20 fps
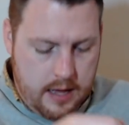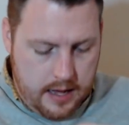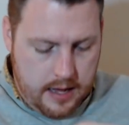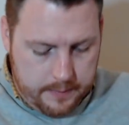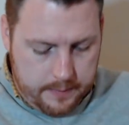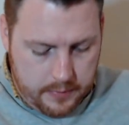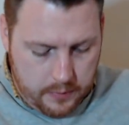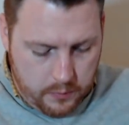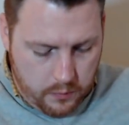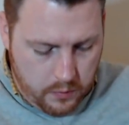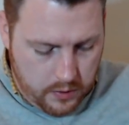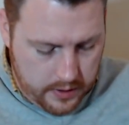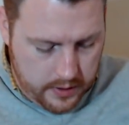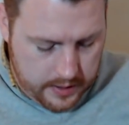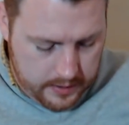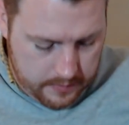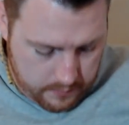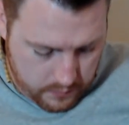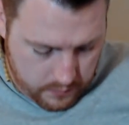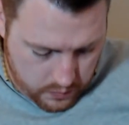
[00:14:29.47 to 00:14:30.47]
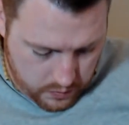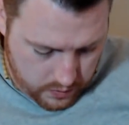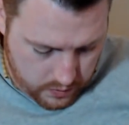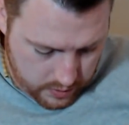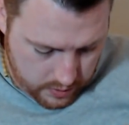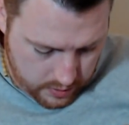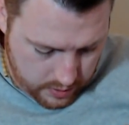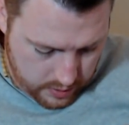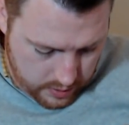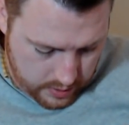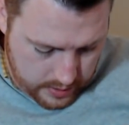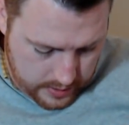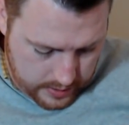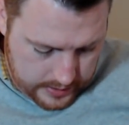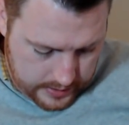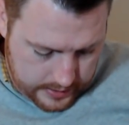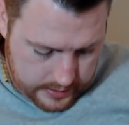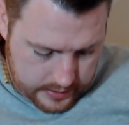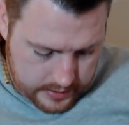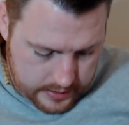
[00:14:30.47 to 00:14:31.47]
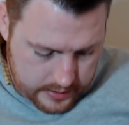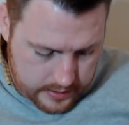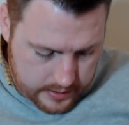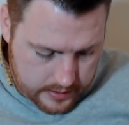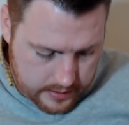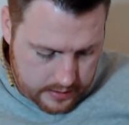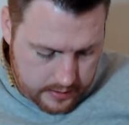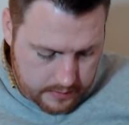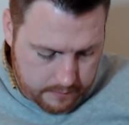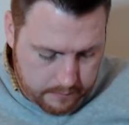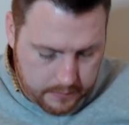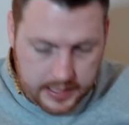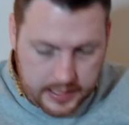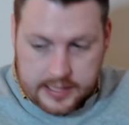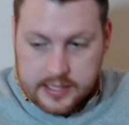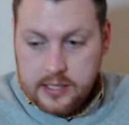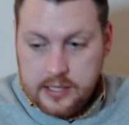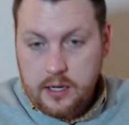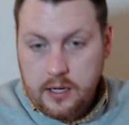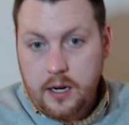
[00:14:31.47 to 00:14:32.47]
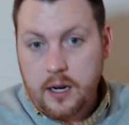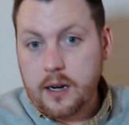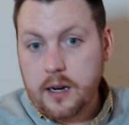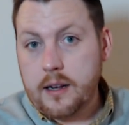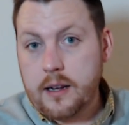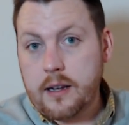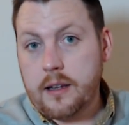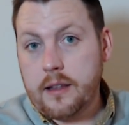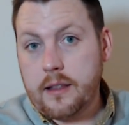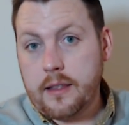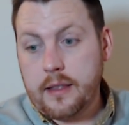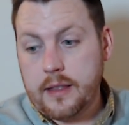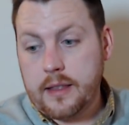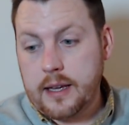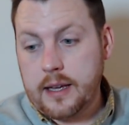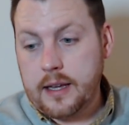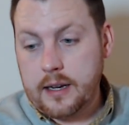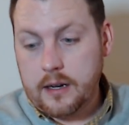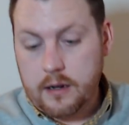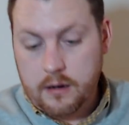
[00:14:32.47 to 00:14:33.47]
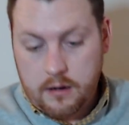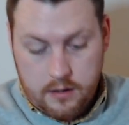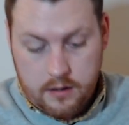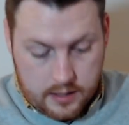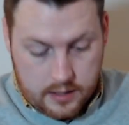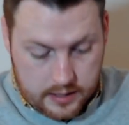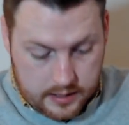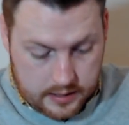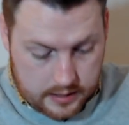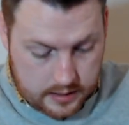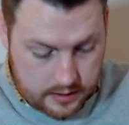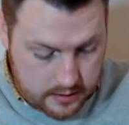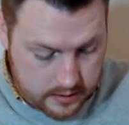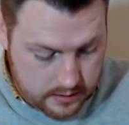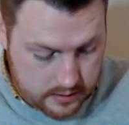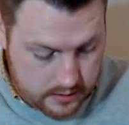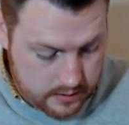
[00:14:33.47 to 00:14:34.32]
I've been working more on my sock than on